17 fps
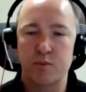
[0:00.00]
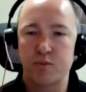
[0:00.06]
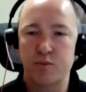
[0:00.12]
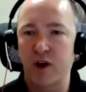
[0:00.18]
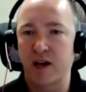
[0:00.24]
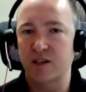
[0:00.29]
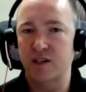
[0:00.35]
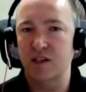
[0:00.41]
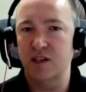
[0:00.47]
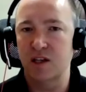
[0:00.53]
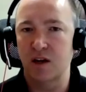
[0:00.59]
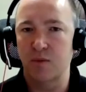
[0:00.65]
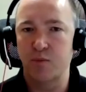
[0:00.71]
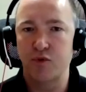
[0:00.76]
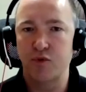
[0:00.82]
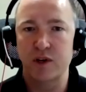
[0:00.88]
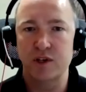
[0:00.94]

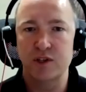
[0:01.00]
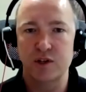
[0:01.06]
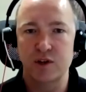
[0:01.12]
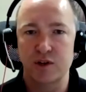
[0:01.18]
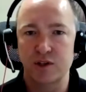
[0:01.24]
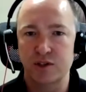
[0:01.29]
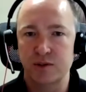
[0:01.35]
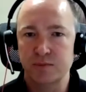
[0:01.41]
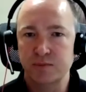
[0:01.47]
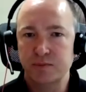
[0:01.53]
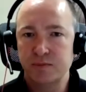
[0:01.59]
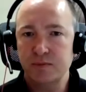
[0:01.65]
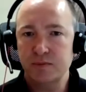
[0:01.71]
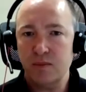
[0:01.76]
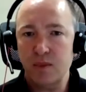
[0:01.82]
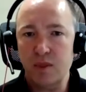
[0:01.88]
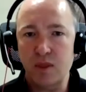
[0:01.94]
processing of prisoners,
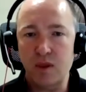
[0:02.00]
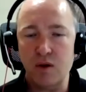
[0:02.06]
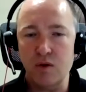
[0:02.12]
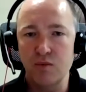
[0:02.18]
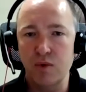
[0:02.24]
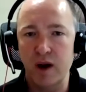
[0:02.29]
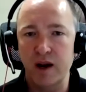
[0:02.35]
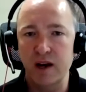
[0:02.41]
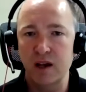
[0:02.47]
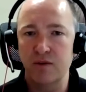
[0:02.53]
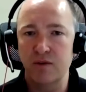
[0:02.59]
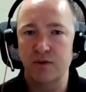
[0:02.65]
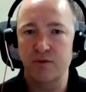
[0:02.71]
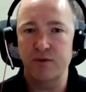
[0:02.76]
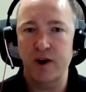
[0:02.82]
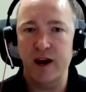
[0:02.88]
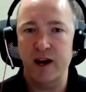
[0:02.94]
writing of
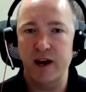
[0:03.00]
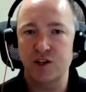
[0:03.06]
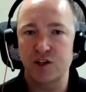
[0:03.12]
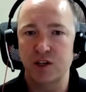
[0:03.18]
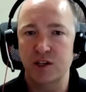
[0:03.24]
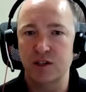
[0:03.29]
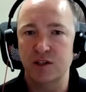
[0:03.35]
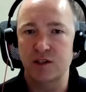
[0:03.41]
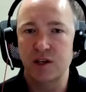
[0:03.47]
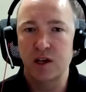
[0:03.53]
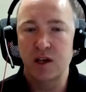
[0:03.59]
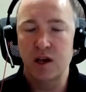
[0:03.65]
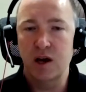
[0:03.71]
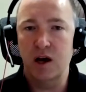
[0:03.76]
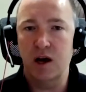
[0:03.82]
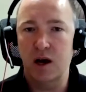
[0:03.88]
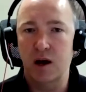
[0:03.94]
infractions.
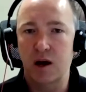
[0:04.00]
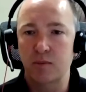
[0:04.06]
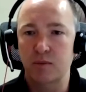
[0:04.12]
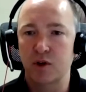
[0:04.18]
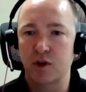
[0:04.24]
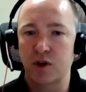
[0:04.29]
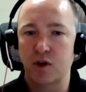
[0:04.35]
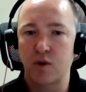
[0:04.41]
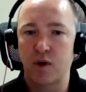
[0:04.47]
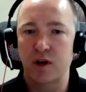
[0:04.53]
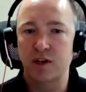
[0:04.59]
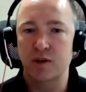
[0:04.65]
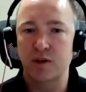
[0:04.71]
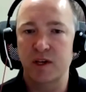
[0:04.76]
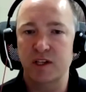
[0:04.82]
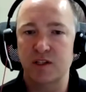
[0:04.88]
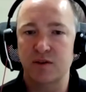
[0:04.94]
They're going to go on a
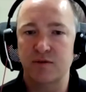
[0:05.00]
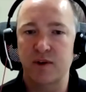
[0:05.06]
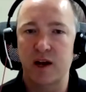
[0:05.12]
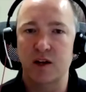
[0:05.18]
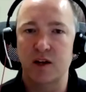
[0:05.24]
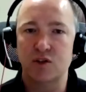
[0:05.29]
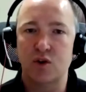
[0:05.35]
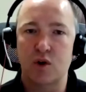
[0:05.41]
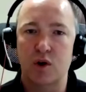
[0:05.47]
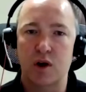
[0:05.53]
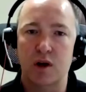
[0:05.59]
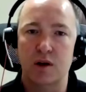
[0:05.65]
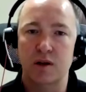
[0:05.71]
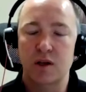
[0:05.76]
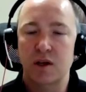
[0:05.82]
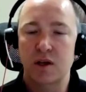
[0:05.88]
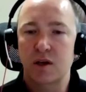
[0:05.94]
domestic violence
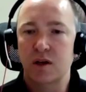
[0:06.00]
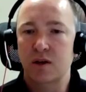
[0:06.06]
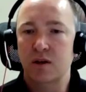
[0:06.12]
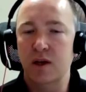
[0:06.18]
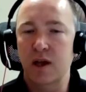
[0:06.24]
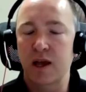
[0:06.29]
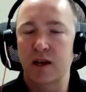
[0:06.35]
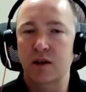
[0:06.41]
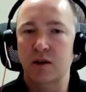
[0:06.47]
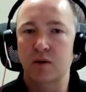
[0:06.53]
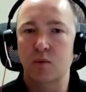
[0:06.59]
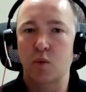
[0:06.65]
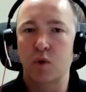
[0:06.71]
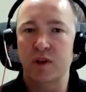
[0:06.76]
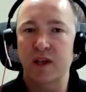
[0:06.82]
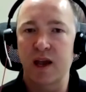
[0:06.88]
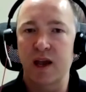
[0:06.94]
call. And
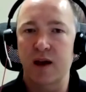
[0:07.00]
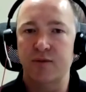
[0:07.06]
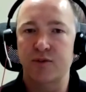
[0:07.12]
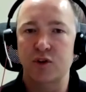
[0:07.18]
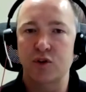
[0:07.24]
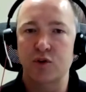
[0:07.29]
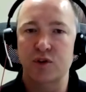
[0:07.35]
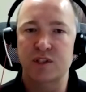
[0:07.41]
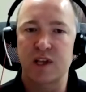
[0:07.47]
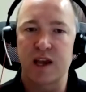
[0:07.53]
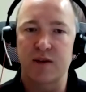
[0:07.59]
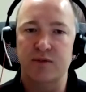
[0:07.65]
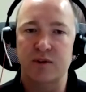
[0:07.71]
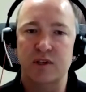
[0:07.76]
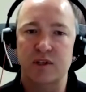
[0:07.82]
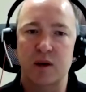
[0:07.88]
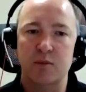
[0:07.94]
what they have to do is they
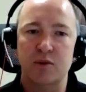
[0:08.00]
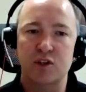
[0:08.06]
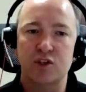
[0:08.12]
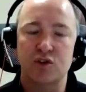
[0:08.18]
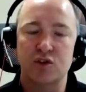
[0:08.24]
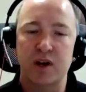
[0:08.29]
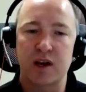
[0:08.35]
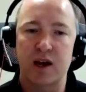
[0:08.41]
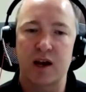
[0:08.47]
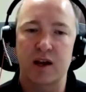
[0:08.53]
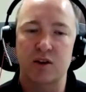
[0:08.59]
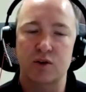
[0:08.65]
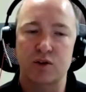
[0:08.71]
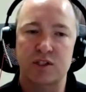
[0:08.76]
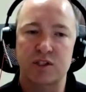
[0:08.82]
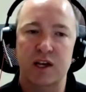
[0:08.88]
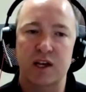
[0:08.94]
have to demonstrate on
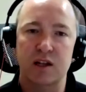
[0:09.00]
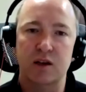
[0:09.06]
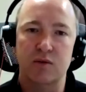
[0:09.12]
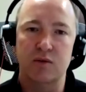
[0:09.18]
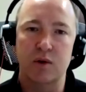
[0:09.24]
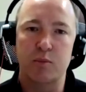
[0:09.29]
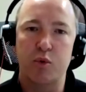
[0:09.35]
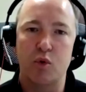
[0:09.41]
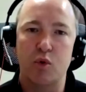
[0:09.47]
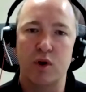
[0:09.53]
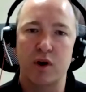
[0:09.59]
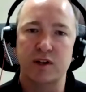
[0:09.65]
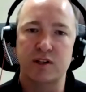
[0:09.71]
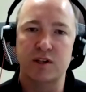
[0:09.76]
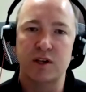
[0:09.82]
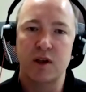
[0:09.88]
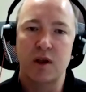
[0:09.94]
those daily
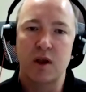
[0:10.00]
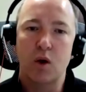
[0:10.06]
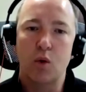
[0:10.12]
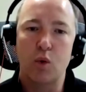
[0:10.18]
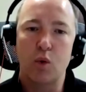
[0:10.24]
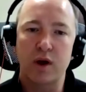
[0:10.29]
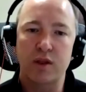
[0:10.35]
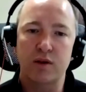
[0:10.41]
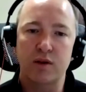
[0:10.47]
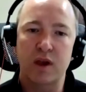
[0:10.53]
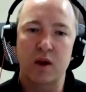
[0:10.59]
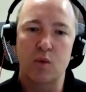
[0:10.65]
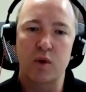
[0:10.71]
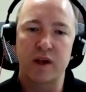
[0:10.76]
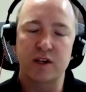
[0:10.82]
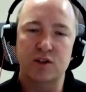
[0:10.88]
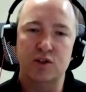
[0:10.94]
reports whether they
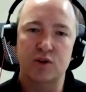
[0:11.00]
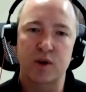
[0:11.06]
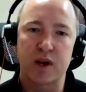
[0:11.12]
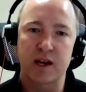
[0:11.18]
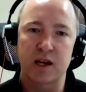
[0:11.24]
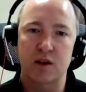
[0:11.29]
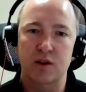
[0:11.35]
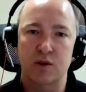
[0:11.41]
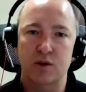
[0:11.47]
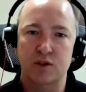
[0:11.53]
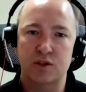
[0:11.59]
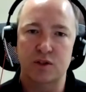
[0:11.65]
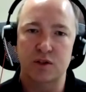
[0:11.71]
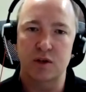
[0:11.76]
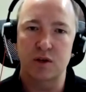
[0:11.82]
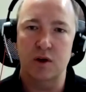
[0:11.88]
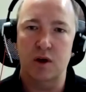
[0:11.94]
went to any of
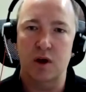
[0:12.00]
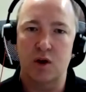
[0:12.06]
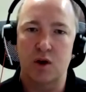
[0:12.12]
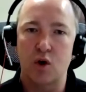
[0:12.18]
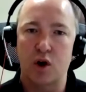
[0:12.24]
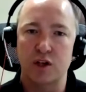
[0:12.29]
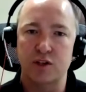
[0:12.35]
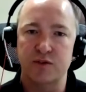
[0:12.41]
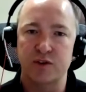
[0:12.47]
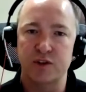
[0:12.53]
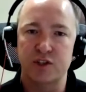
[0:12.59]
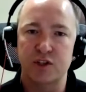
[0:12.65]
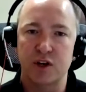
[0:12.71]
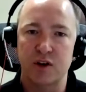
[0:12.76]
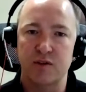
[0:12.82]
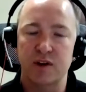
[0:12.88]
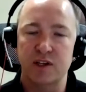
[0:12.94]
those calls for
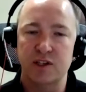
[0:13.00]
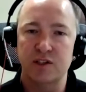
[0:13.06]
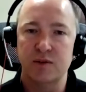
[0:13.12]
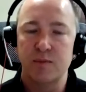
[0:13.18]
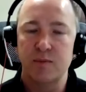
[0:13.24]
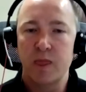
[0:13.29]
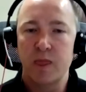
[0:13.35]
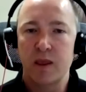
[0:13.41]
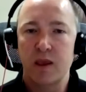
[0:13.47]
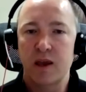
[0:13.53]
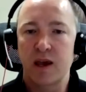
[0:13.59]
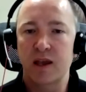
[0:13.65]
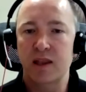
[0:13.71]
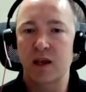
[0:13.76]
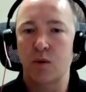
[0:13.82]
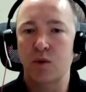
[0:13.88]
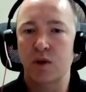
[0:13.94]
service.
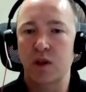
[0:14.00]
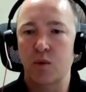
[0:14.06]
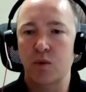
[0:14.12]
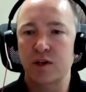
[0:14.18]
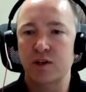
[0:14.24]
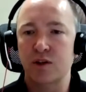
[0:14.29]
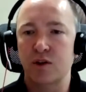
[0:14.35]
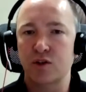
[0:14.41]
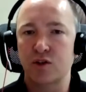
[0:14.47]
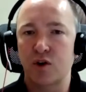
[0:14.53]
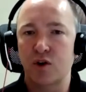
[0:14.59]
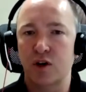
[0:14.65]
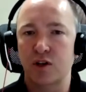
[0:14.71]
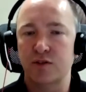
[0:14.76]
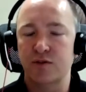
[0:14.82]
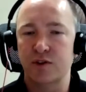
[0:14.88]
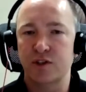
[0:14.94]
And then when they went to those
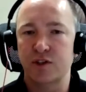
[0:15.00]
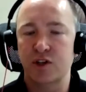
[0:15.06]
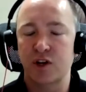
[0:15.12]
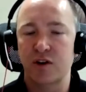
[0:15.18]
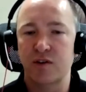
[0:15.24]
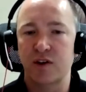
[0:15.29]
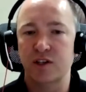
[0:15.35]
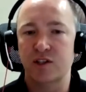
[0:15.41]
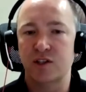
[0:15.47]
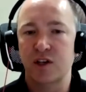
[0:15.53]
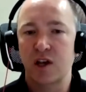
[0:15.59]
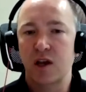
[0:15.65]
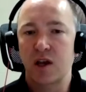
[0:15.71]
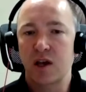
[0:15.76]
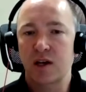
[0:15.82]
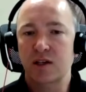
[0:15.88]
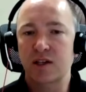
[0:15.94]
calls for service,
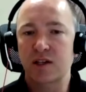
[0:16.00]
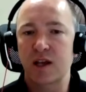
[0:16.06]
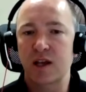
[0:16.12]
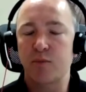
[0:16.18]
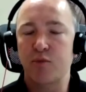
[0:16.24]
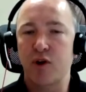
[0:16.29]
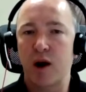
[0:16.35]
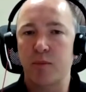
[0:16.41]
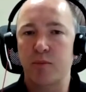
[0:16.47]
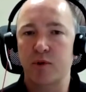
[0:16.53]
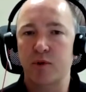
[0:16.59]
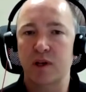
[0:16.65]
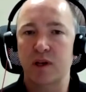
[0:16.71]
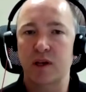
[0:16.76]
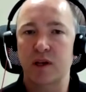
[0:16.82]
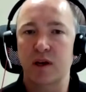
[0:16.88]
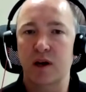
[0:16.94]
did they
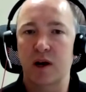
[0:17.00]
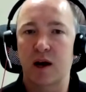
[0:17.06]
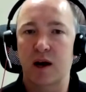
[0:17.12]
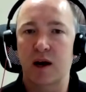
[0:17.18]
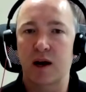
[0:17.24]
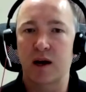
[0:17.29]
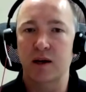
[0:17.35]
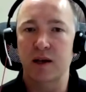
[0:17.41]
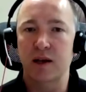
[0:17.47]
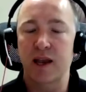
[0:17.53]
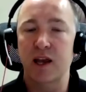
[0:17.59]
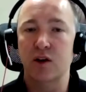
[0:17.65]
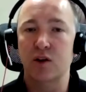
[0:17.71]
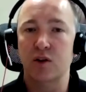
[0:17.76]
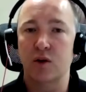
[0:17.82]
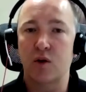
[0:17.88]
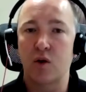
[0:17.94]
properly
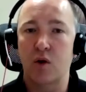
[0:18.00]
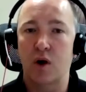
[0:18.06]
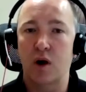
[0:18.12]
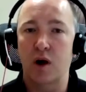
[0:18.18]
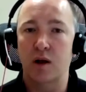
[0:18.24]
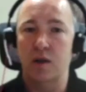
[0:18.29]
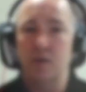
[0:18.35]
handle the call?